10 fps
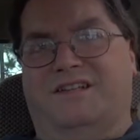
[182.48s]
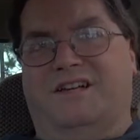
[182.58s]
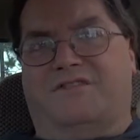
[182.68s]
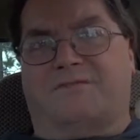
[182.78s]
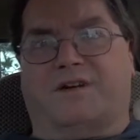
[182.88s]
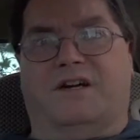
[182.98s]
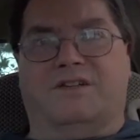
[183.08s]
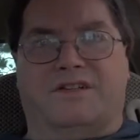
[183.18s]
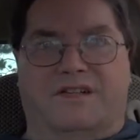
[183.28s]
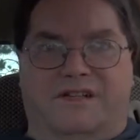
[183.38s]
from
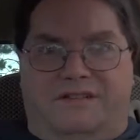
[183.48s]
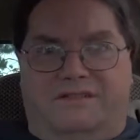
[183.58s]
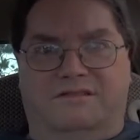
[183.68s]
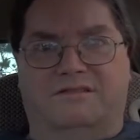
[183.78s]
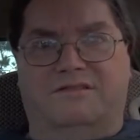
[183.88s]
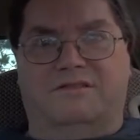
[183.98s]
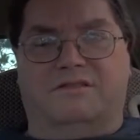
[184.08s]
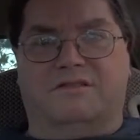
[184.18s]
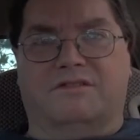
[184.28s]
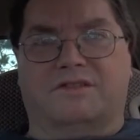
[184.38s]
Conte.
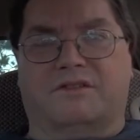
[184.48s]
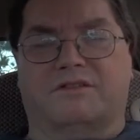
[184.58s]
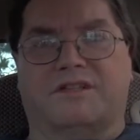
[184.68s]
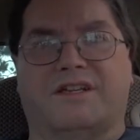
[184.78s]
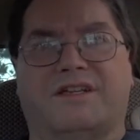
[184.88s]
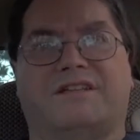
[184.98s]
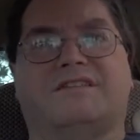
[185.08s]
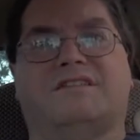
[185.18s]
Is it Conte?